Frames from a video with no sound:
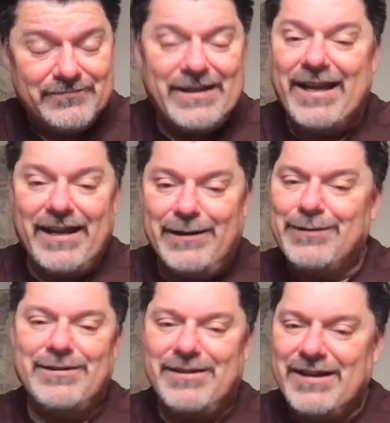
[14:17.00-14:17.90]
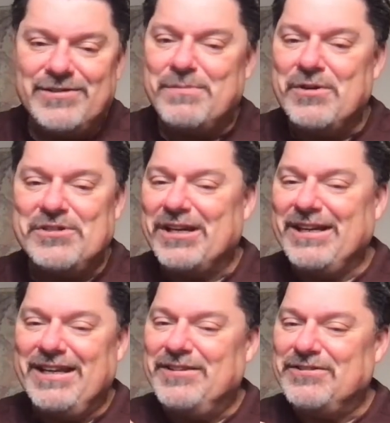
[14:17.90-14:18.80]
And his music
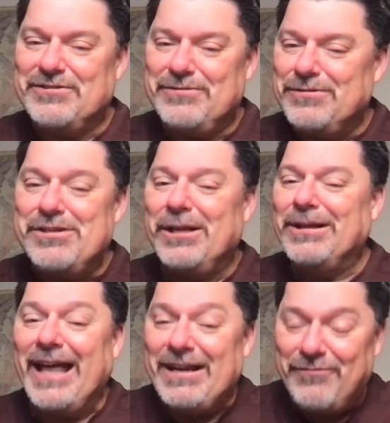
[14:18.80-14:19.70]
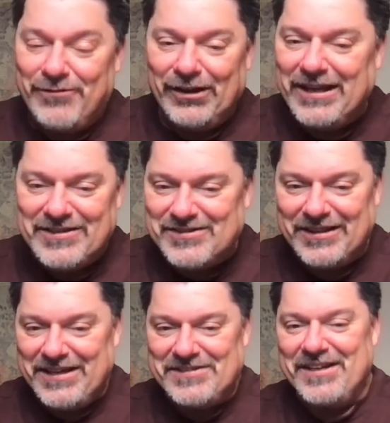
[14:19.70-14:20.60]
is delightfully
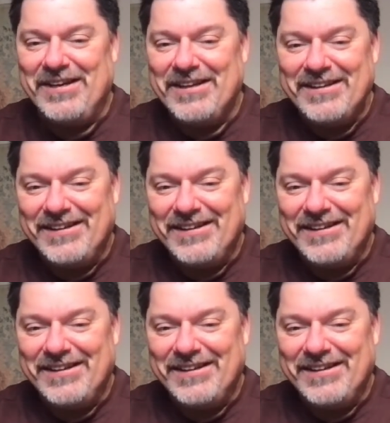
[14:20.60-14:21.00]
sleazy.